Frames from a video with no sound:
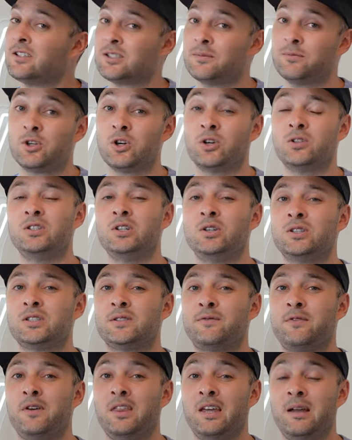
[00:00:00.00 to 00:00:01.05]
some good
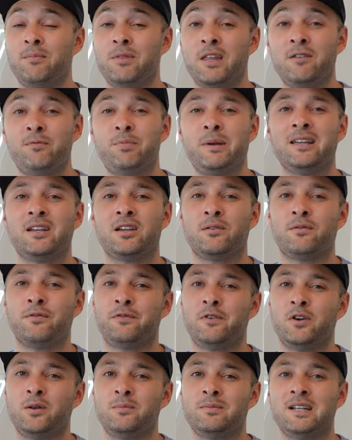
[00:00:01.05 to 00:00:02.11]
news for them. They've been
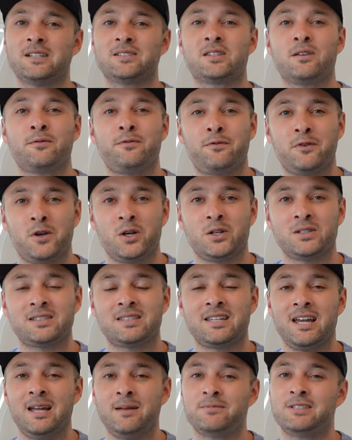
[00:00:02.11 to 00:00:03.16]
confirmed as the first
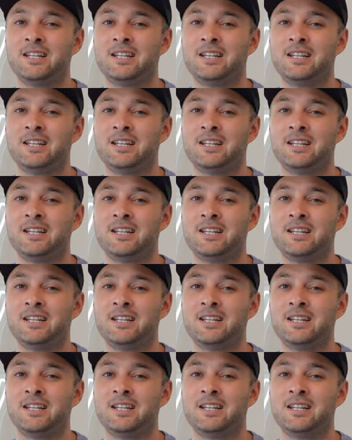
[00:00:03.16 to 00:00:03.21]
team